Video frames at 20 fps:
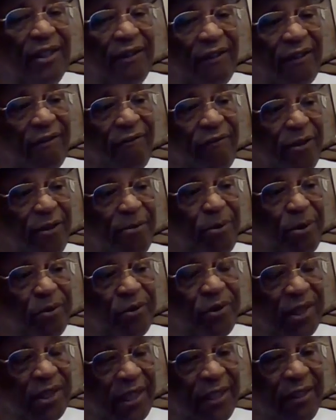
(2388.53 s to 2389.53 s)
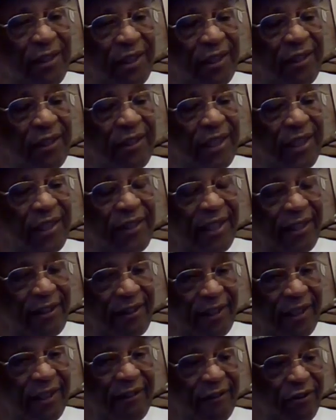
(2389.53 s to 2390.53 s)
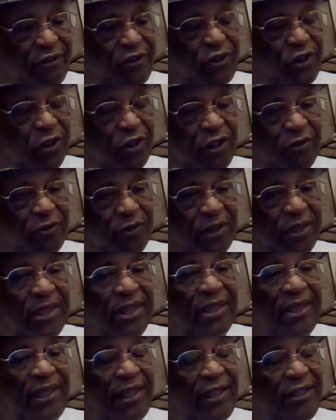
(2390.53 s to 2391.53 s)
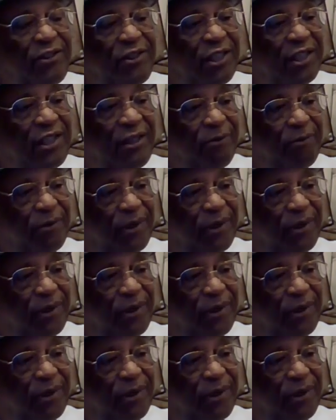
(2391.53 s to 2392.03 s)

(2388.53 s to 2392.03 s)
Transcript: of their music and the genre as they